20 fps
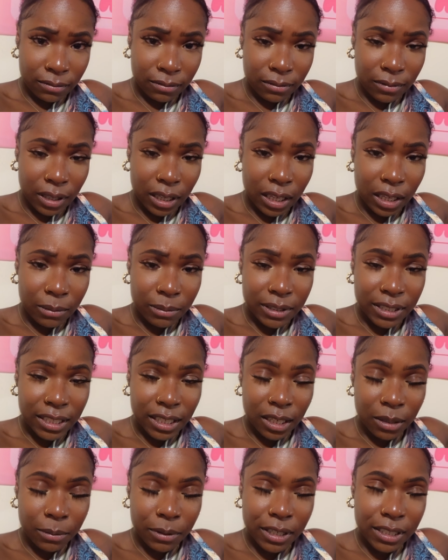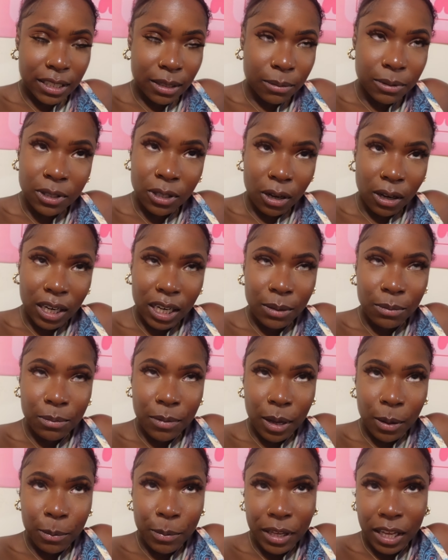while I was there because I was talking to him
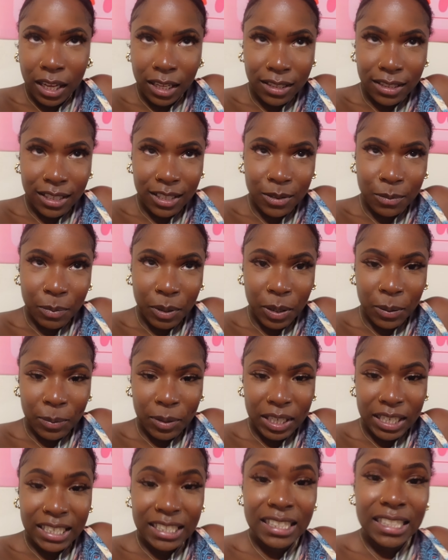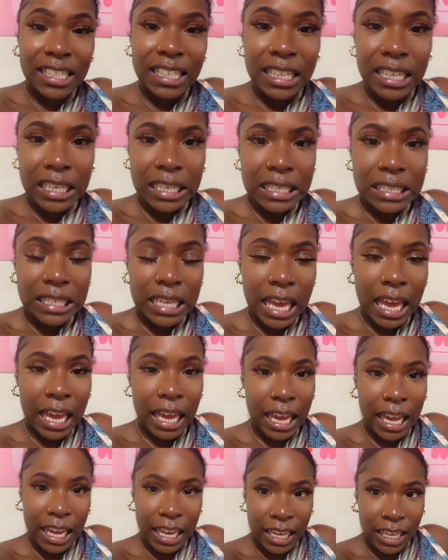about Beyonce's bourbon because he is
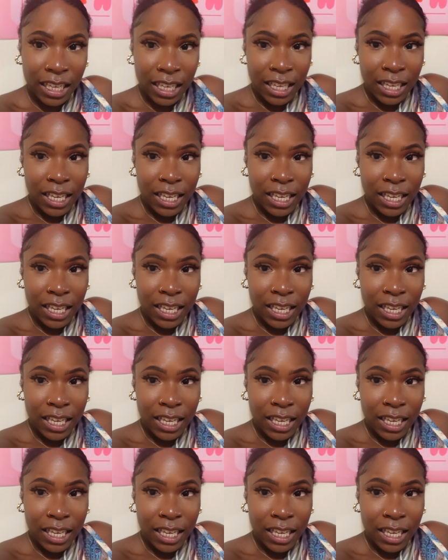a,